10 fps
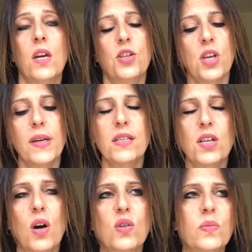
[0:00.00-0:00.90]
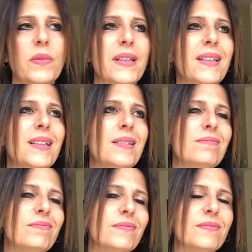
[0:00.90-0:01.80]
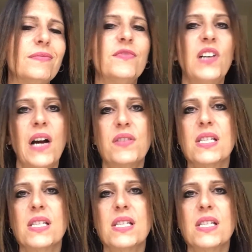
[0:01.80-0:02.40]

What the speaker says: So he's told me 5